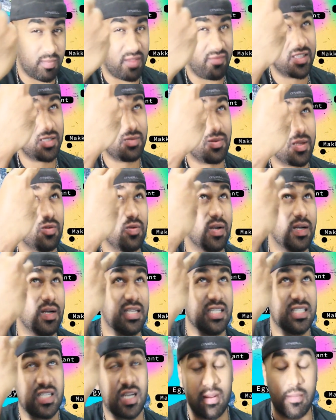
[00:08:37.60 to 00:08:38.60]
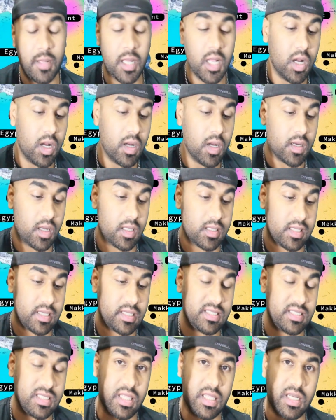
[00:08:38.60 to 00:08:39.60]
my Facebook, Twitter, Instagram, all the
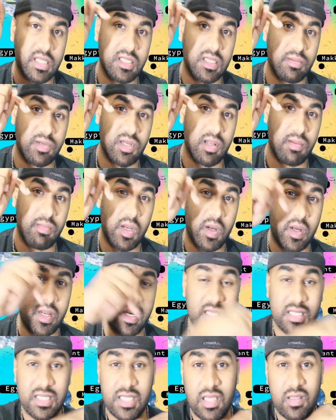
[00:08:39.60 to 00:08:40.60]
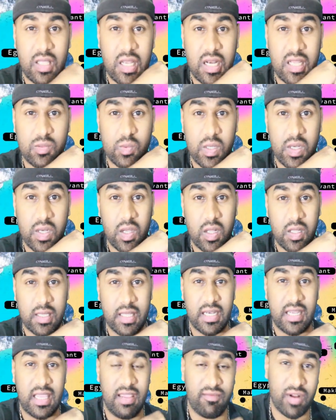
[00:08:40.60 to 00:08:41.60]
links in the description below, and I'll see you in the next video. All
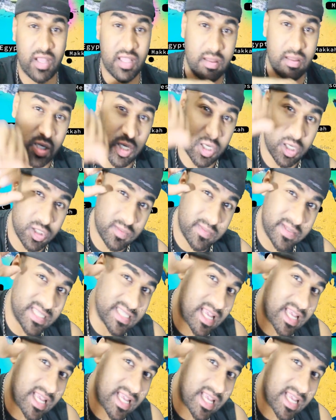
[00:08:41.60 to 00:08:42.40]
then keep running the videos. Peace